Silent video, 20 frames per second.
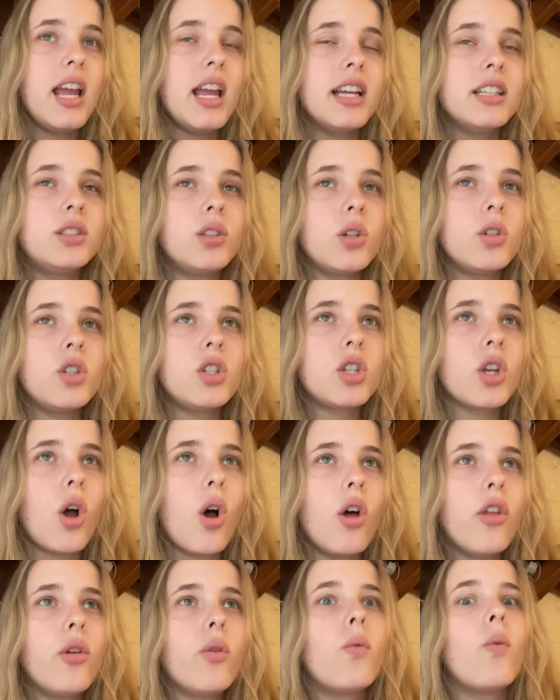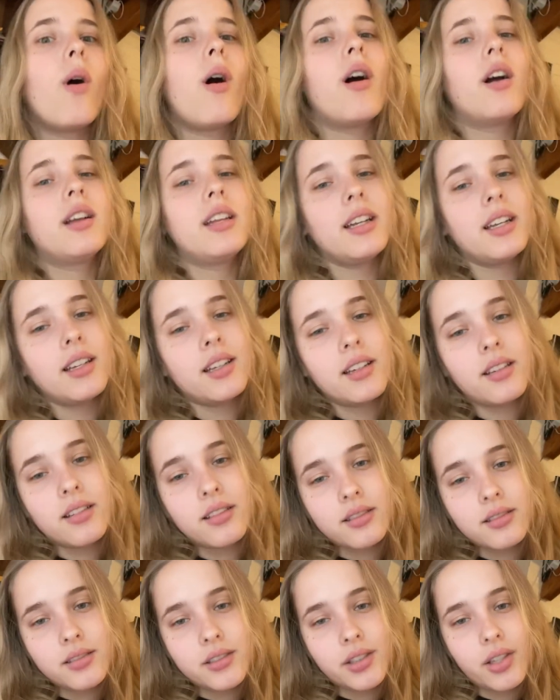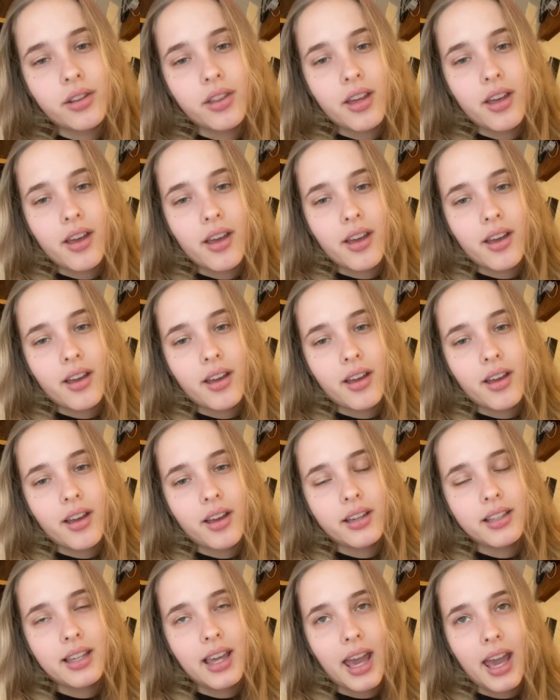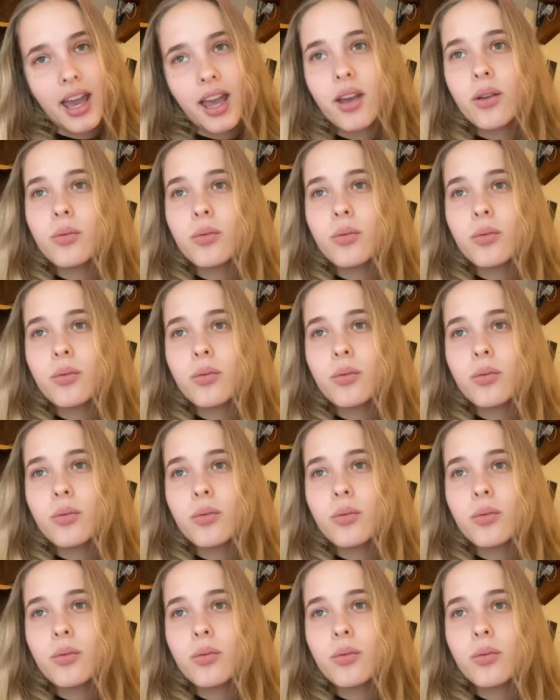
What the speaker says: and so just all the walking to the gate